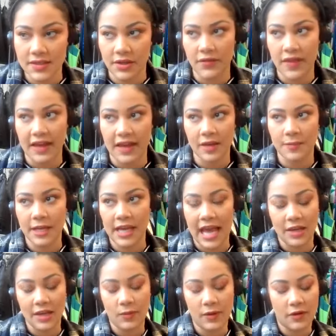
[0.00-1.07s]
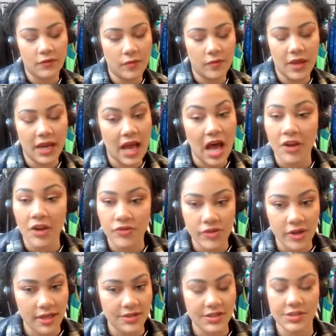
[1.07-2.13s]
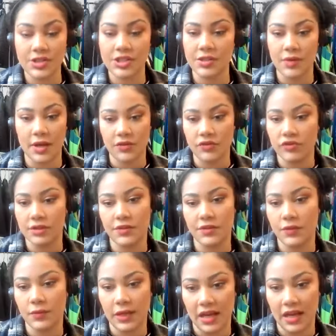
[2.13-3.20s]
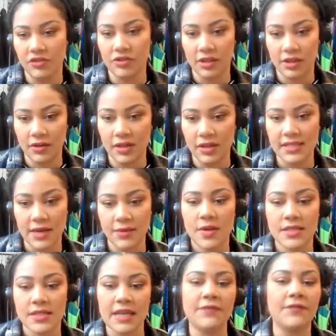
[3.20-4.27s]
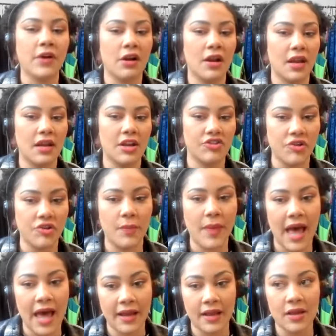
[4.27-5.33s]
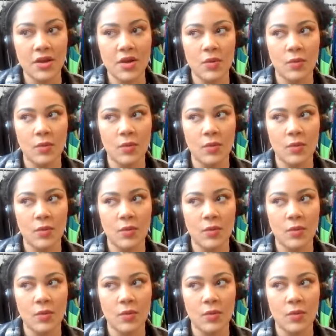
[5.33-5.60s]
you know, that can be anywhere from like 100 to 200 to 300 units, I would say, for an initial buy.